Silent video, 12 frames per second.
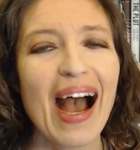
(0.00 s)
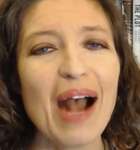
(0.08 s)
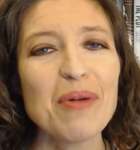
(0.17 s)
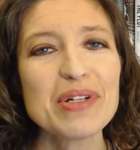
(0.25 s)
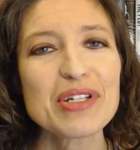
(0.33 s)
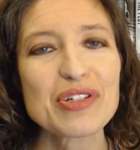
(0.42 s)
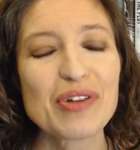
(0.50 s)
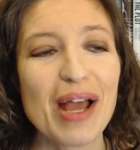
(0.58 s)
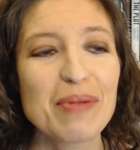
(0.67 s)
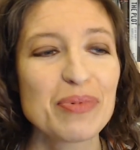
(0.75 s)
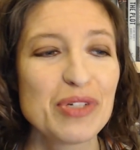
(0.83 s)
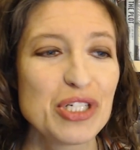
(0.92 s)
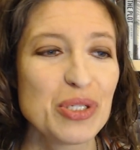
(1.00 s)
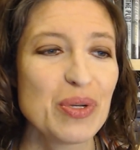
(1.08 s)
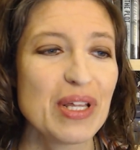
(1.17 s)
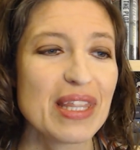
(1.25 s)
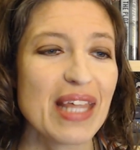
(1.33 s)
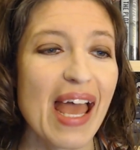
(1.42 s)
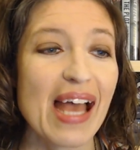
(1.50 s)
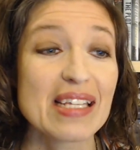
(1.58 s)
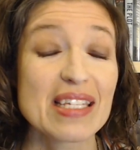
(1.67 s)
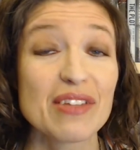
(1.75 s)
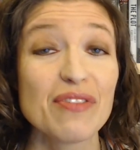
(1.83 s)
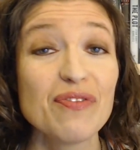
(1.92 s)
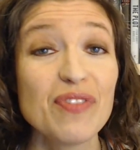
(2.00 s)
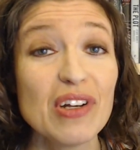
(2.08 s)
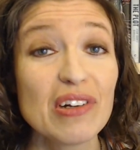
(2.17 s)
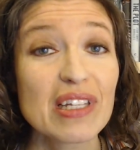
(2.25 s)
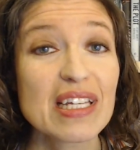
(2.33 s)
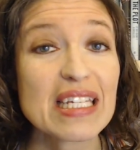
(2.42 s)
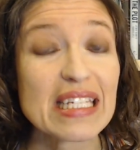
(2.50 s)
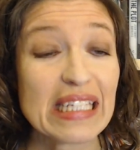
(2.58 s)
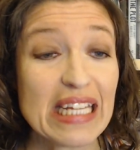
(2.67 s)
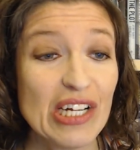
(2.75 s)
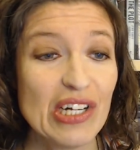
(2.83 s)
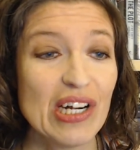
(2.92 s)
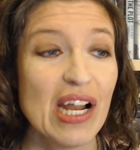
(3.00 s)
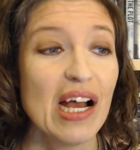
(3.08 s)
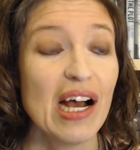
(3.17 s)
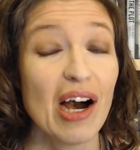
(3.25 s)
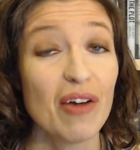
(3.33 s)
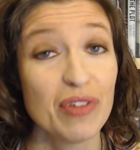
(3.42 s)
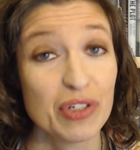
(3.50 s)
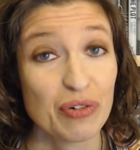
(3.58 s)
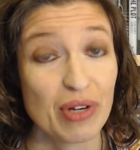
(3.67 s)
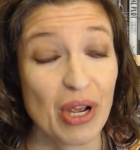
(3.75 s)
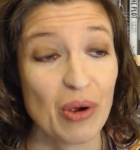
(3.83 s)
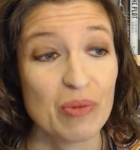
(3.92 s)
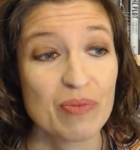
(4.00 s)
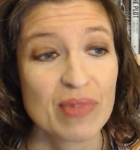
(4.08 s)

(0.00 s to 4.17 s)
I would describe Judith as the fearless leader of the trio,